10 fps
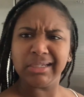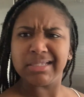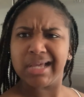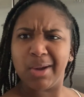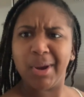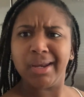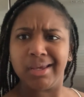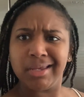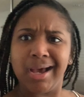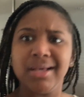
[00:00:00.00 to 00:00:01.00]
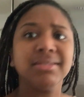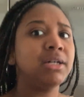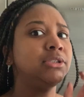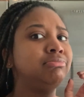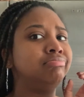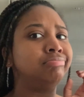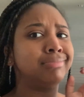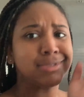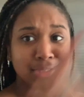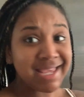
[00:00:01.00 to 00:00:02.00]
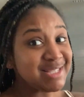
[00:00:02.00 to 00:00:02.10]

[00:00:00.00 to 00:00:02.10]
that's all right now, y'all. So stay